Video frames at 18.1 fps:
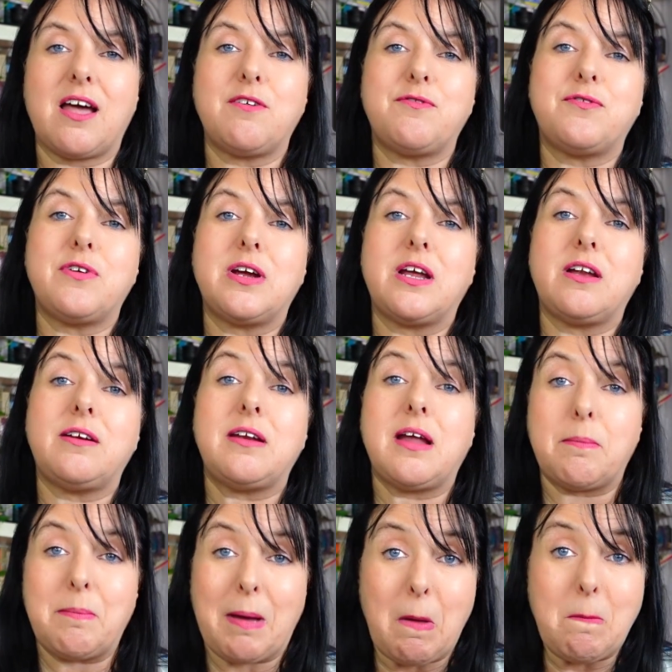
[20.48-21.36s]
I've written
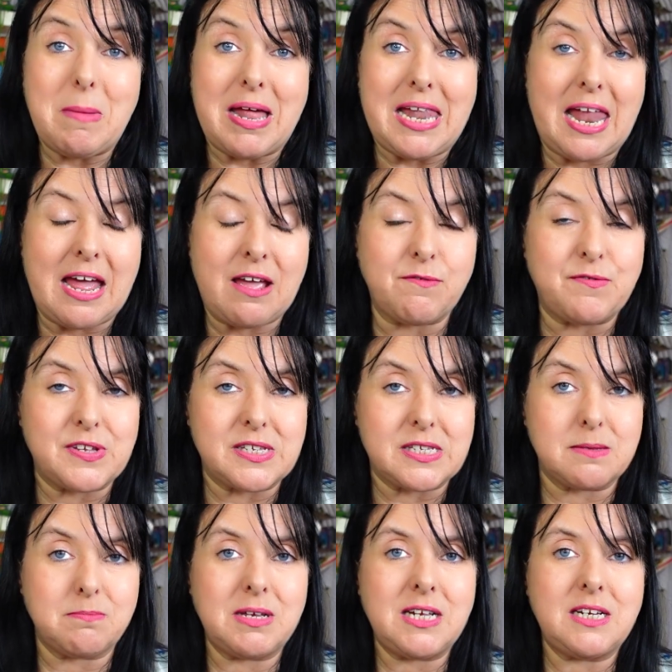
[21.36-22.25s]
about my life
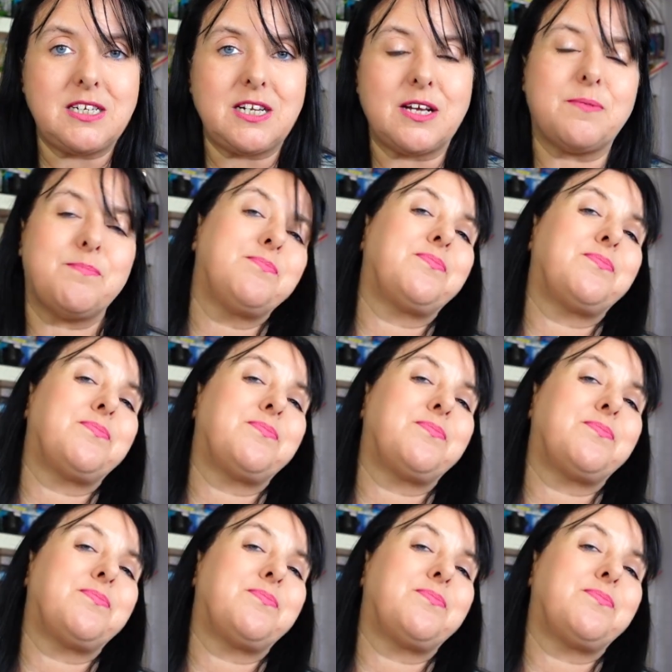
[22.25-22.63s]
as a medium.